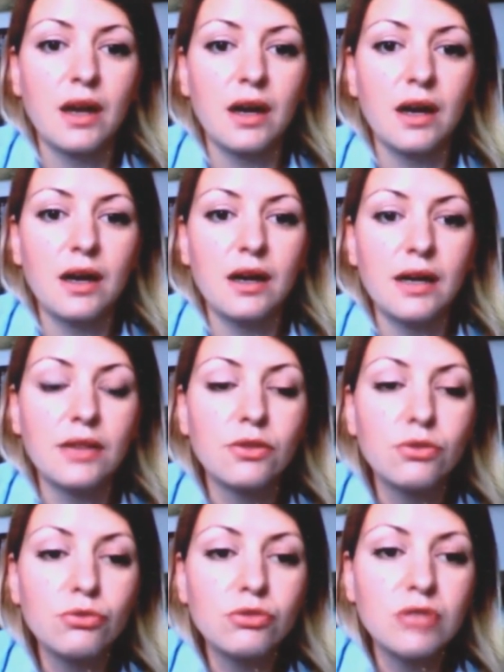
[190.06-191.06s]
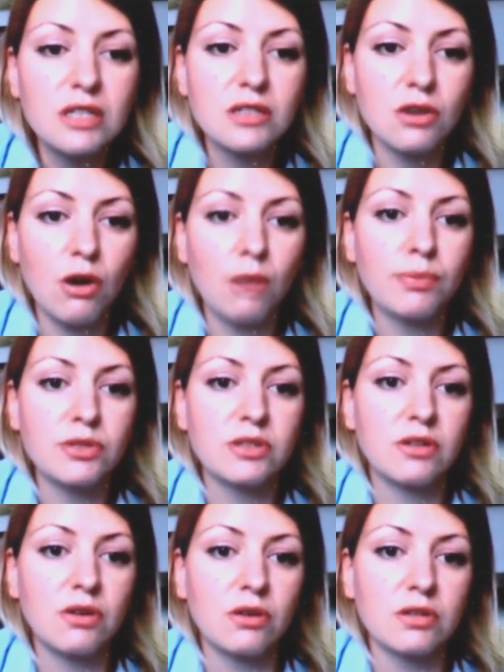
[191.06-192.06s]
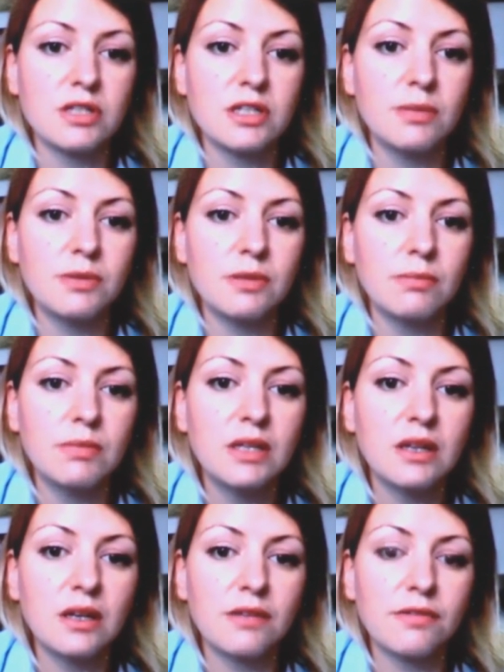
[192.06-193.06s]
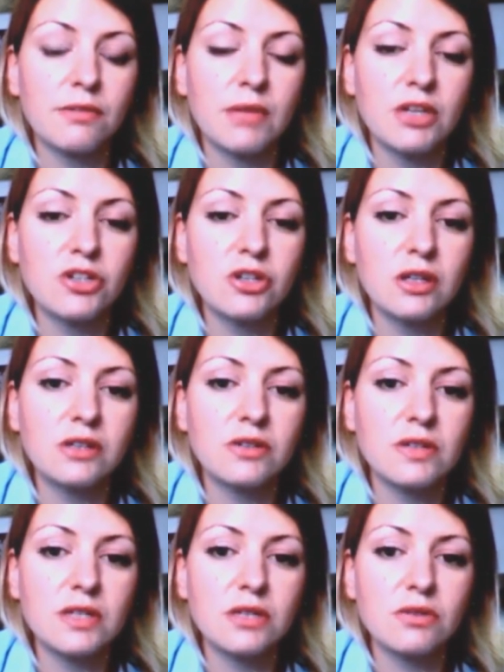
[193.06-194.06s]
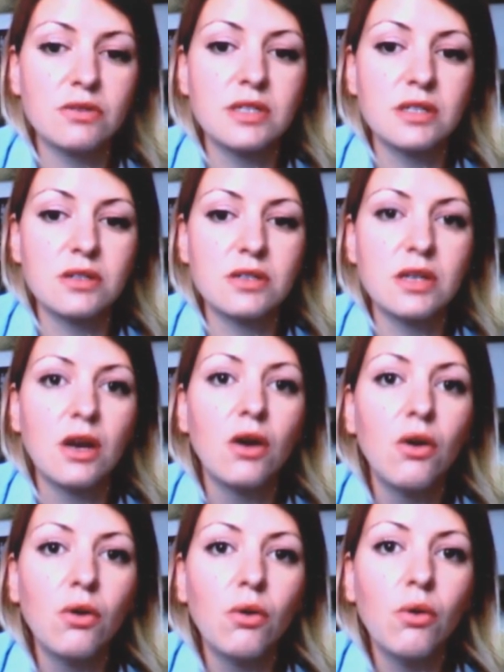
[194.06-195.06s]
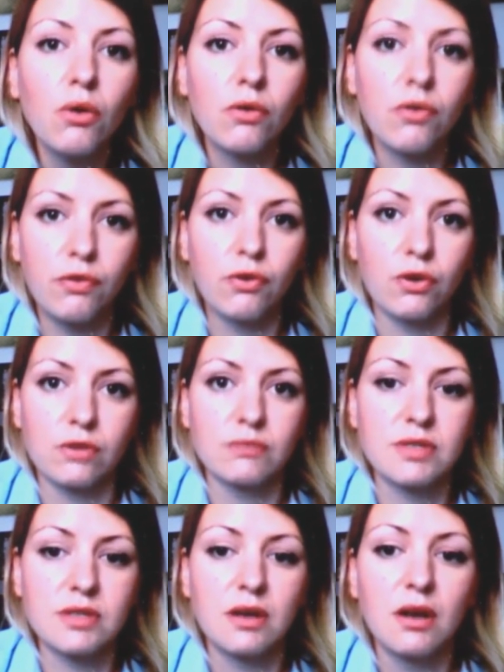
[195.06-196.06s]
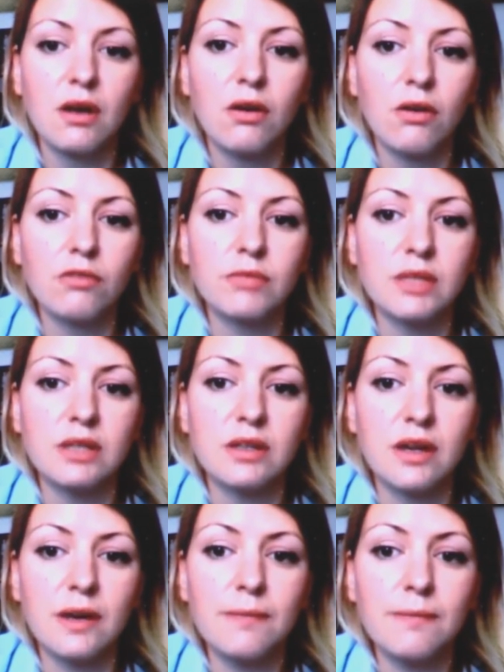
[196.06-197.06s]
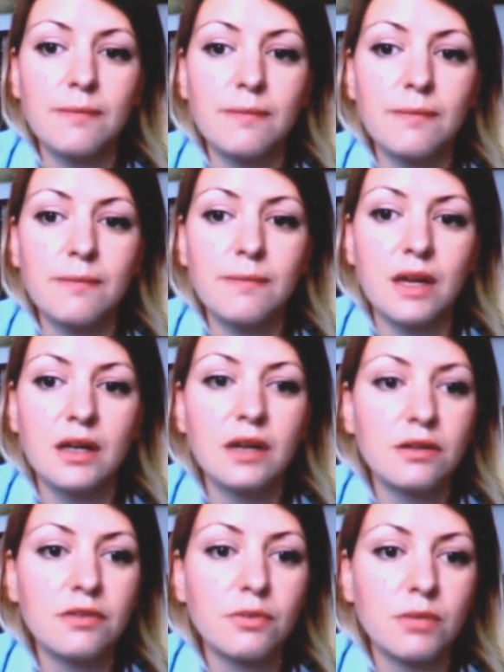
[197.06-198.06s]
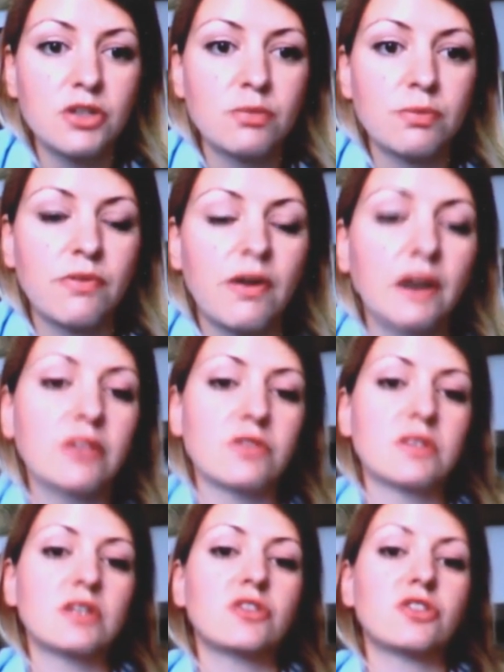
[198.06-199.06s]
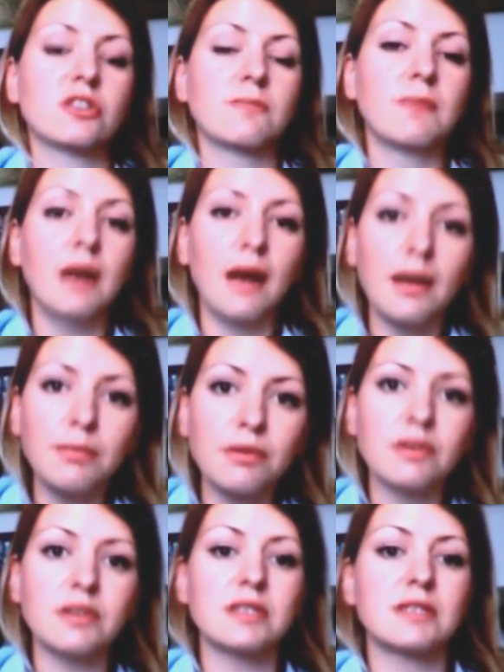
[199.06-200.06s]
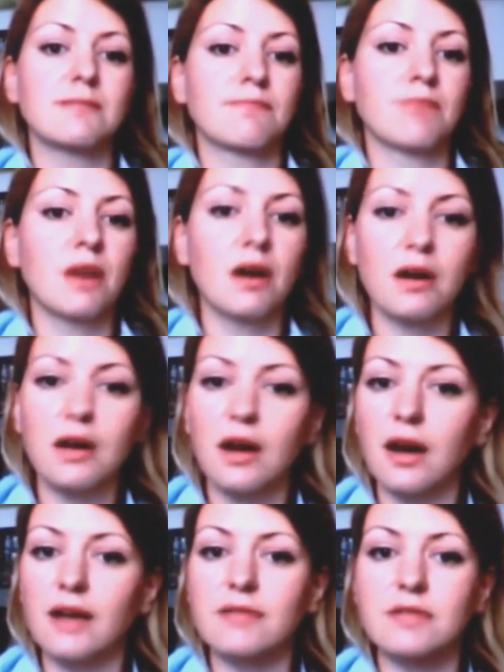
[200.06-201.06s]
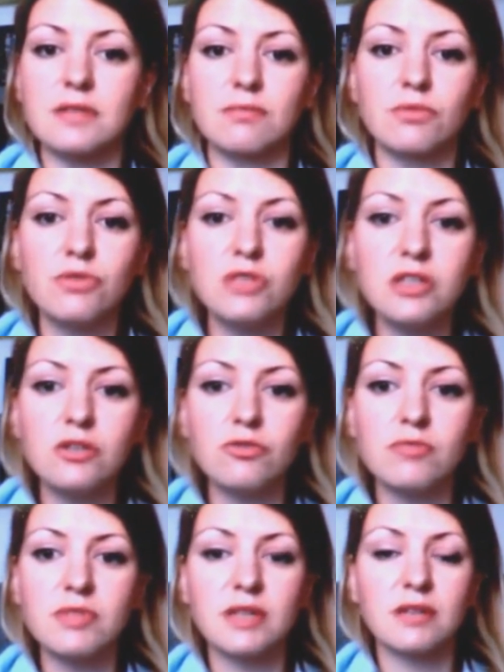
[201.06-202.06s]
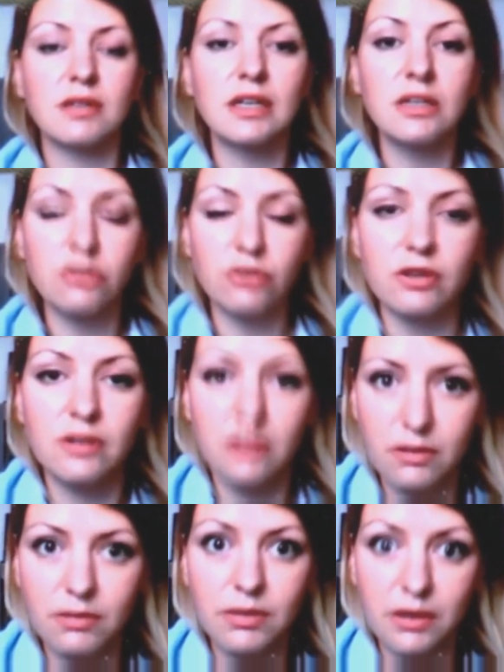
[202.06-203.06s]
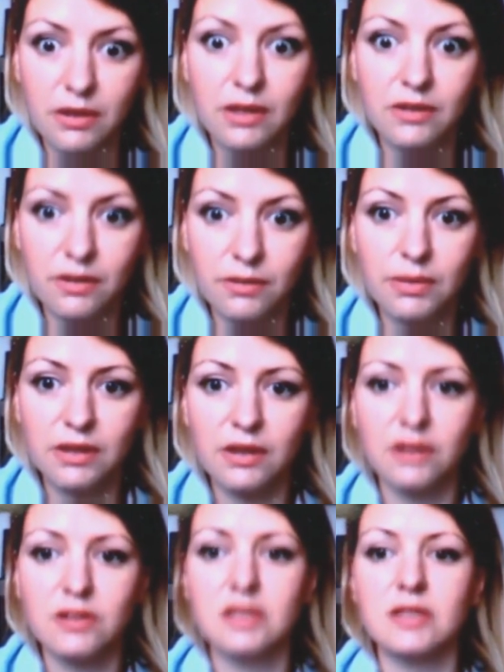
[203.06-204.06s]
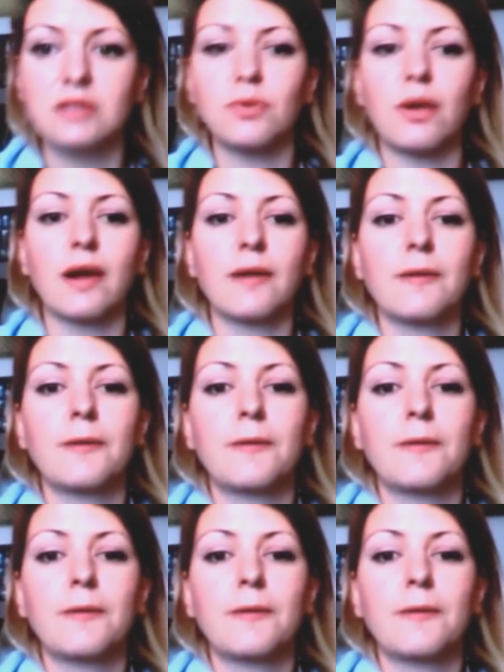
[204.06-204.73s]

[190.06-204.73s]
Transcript: And through this composite concept, media and information literacy considers all forms of media and other information providers, such as libraries, archives, museums, and internet intermediaries as well.